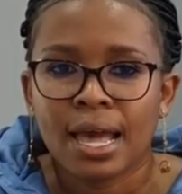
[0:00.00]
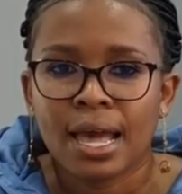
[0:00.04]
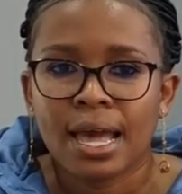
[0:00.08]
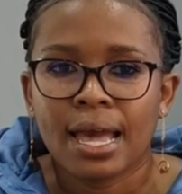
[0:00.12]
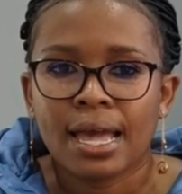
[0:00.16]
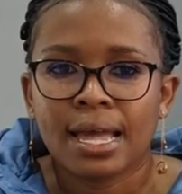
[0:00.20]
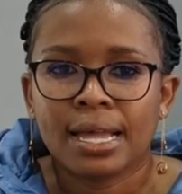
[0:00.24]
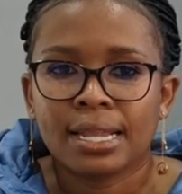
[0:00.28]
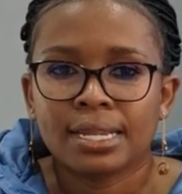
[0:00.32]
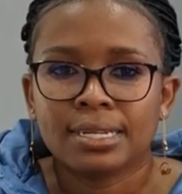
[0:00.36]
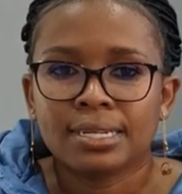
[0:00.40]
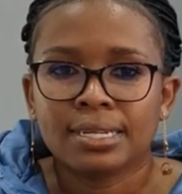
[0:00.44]

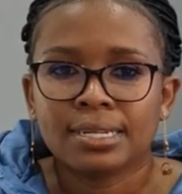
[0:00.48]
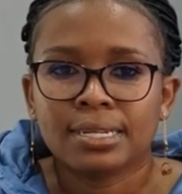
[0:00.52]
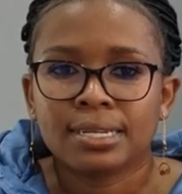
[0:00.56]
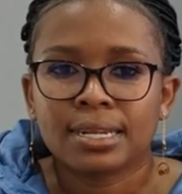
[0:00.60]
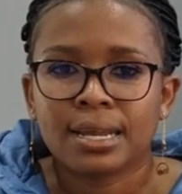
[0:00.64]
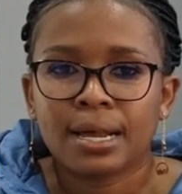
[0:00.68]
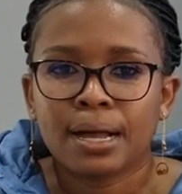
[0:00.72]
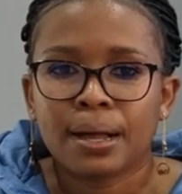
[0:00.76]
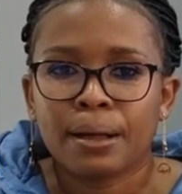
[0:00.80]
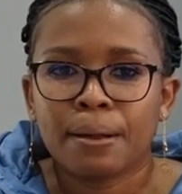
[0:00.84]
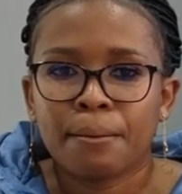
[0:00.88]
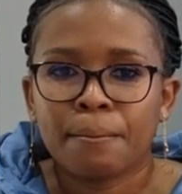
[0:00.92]
And
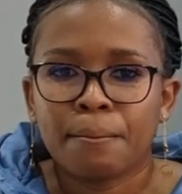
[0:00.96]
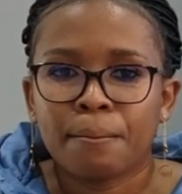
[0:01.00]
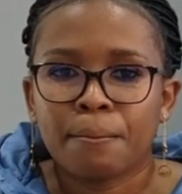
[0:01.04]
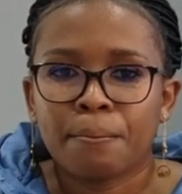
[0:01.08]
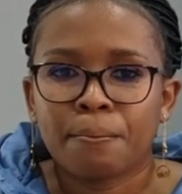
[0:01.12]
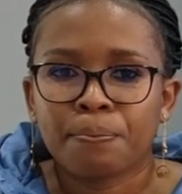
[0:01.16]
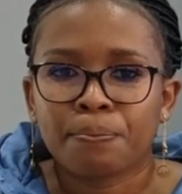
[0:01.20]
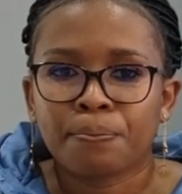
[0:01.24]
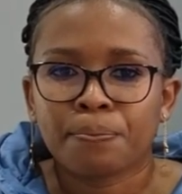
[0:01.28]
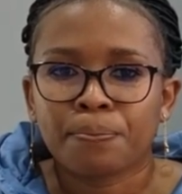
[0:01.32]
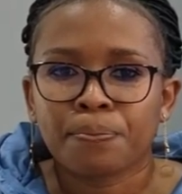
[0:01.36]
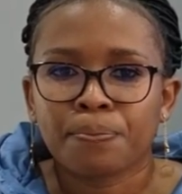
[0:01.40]

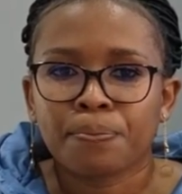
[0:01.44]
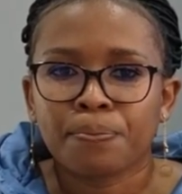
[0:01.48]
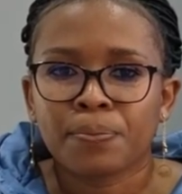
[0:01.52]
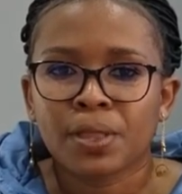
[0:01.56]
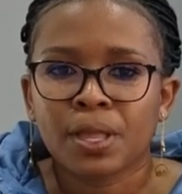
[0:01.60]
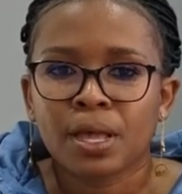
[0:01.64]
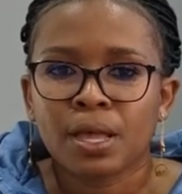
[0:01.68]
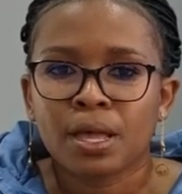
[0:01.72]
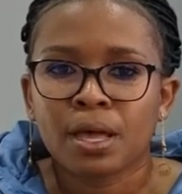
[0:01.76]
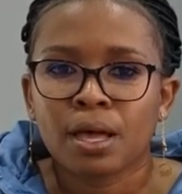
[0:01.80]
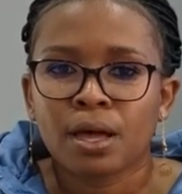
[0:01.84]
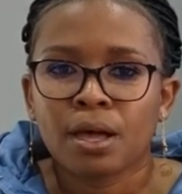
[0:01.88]

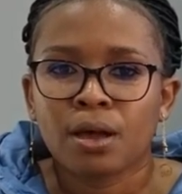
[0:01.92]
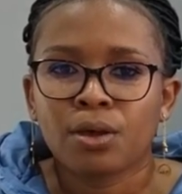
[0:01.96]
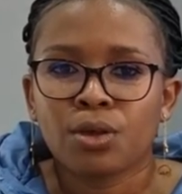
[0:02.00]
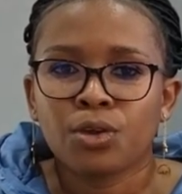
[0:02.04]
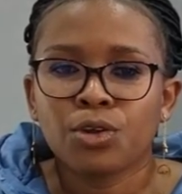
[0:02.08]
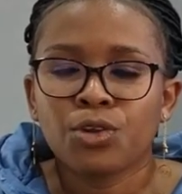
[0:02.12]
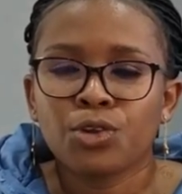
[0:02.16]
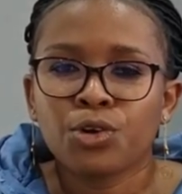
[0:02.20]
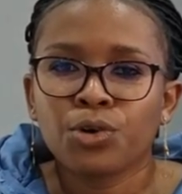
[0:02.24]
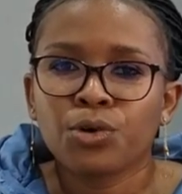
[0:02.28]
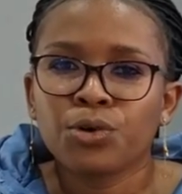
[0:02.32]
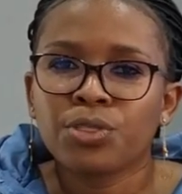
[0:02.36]

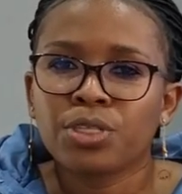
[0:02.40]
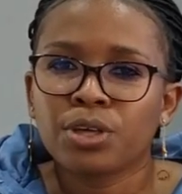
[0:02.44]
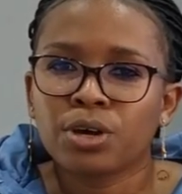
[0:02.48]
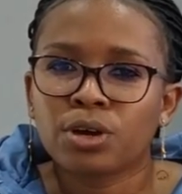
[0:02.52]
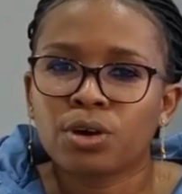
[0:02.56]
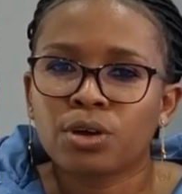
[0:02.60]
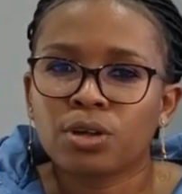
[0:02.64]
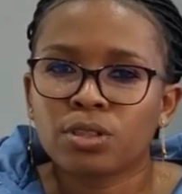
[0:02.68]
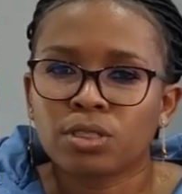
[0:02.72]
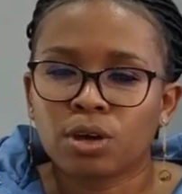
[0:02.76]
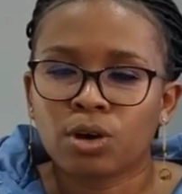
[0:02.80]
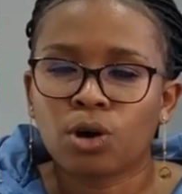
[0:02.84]
you know
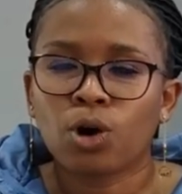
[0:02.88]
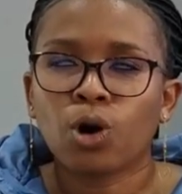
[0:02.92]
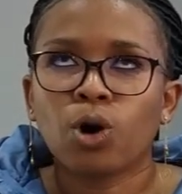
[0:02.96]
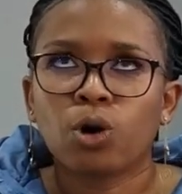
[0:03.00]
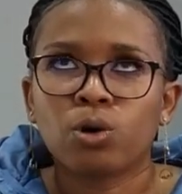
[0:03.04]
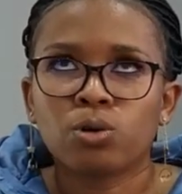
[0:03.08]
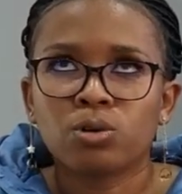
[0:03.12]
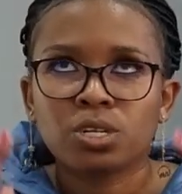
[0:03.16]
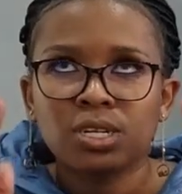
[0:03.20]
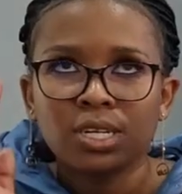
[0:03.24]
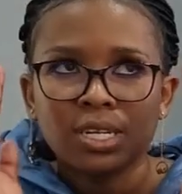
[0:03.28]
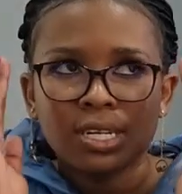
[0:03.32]
the
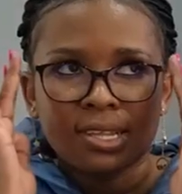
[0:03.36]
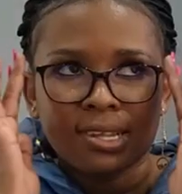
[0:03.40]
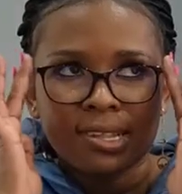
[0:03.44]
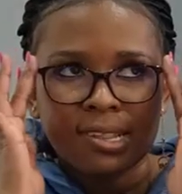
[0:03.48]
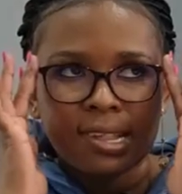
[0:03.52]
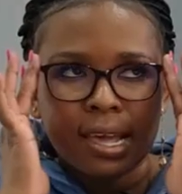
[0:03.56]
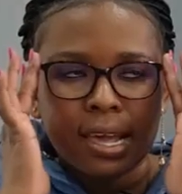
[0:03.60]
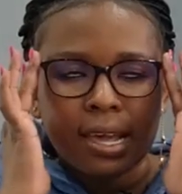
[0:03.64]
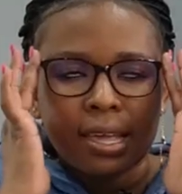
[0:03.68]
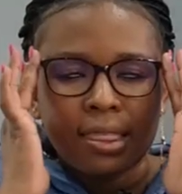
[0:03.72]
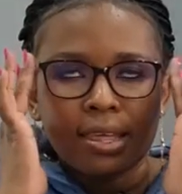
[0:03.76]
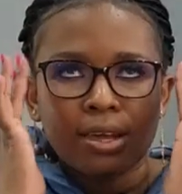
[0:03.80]
quote, the
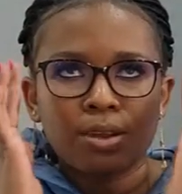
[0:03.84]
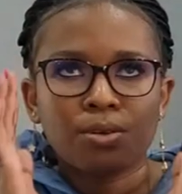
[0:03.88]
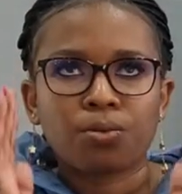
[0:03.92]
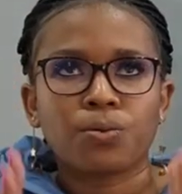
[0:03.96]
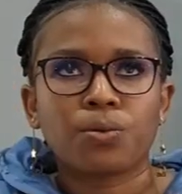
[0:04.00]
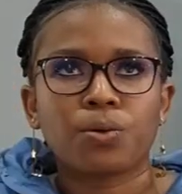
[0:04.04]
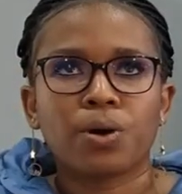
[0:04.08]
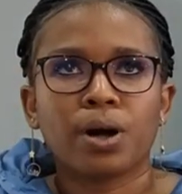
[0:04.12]
saying that